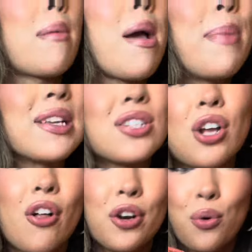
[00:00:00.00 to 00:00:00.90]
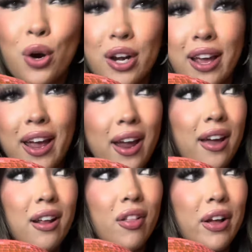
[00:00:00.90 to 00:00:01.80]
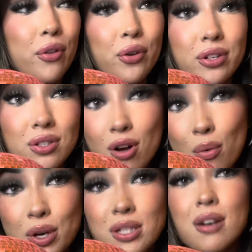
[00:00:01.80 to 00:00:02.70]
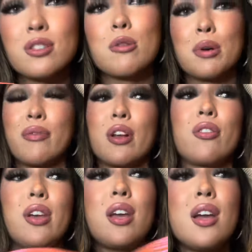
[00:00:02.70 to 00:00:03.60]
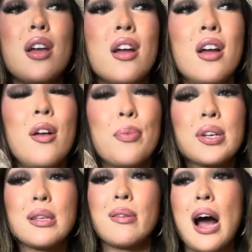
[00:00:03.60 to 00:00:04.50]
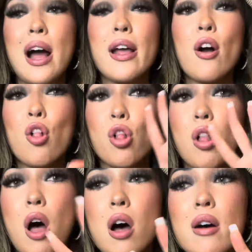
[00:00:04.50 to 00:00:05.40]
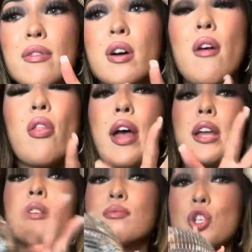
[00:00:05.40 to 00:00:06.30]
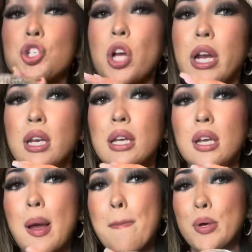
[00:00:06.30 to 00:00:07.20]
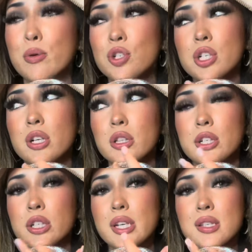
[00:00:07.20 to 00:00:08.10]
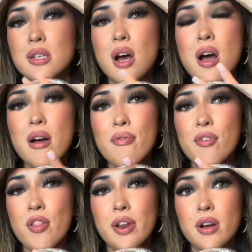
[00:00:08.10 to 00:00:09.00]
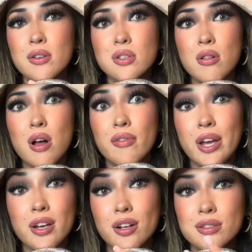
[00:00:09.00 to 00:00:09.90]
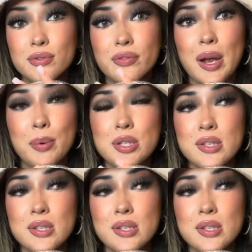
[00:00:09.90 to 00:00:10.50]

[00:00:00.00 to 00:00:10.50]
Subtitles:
my best to color coordinate, and it like literally just all worked out so perfectly because I love like shiny, bougie, glittery stuff, and then I also love like colorful, vibrant